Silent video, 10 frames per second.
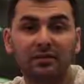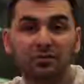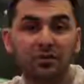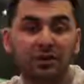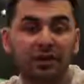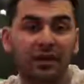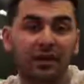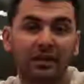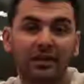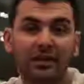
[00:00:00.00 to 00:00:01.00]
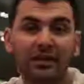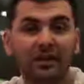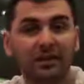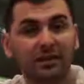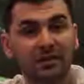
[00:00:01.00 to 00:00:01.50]
duplicate it
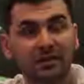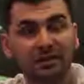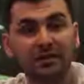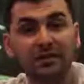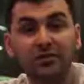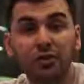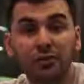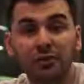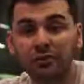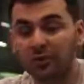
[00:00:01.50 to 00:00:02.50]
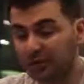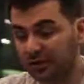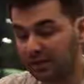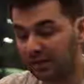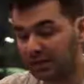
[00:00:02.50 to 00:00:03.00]
and distribute it over
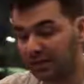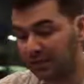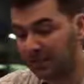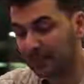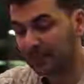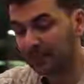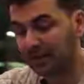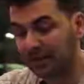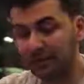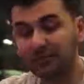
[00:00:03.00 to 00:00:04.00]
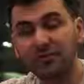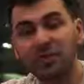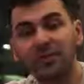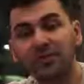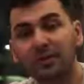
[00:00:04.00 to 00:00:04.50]
the internet. So it kind of
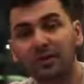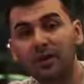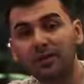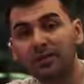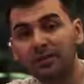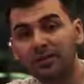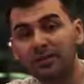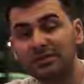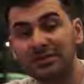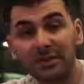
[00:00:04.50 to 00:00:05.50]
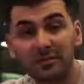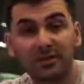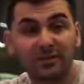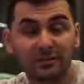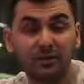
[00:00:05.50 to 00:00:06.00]
solves the problem of the
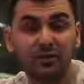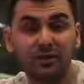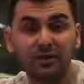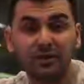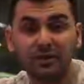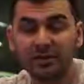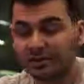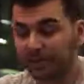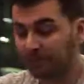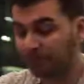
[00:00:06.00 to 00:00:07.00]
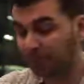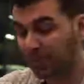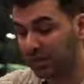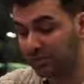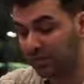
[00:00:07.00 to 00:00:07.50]
cinemas and movie theaters.
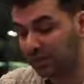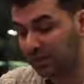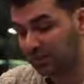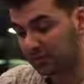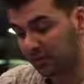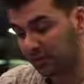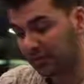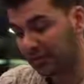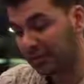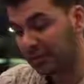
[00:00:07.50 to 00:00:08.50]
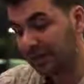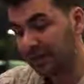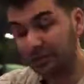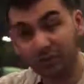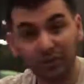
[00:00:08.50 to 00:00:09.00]
If you can solve it,
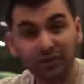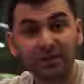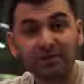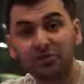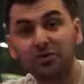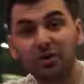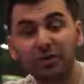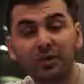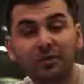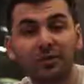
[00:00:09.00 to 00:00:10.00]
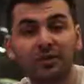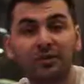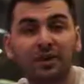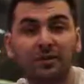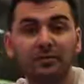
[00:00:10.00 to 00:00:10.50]
prove it, show me a
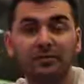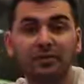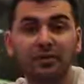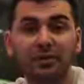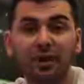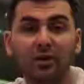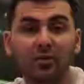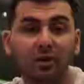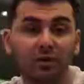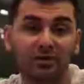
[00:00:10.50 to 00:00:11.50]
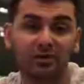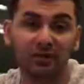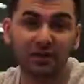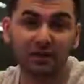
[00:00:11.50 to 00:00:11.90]
prototype, show me how it works in real